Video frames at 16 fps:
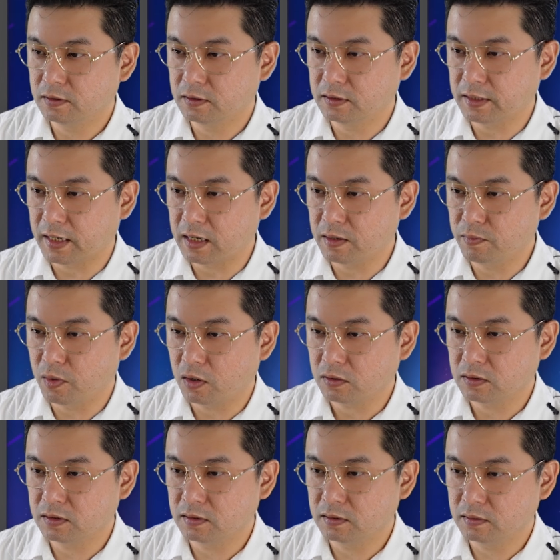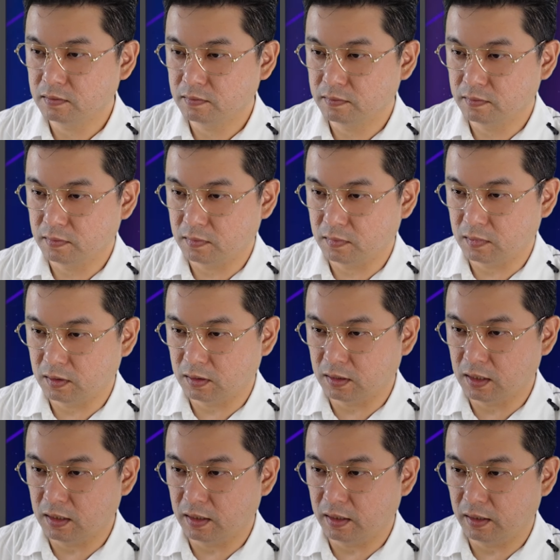second box,
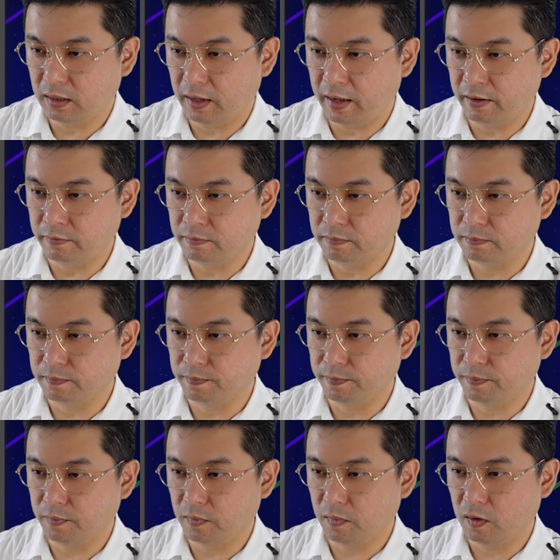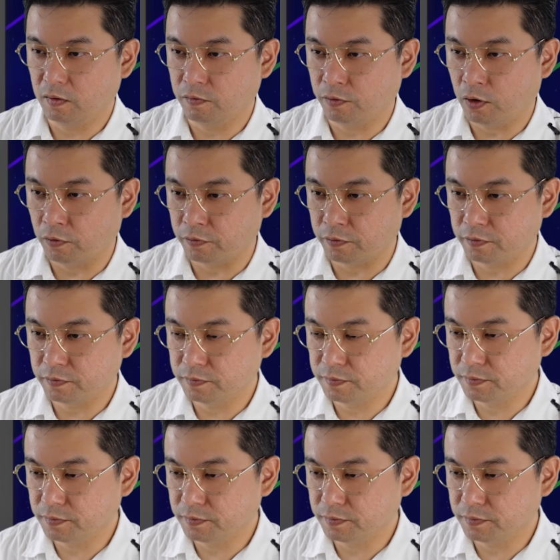third and fourth.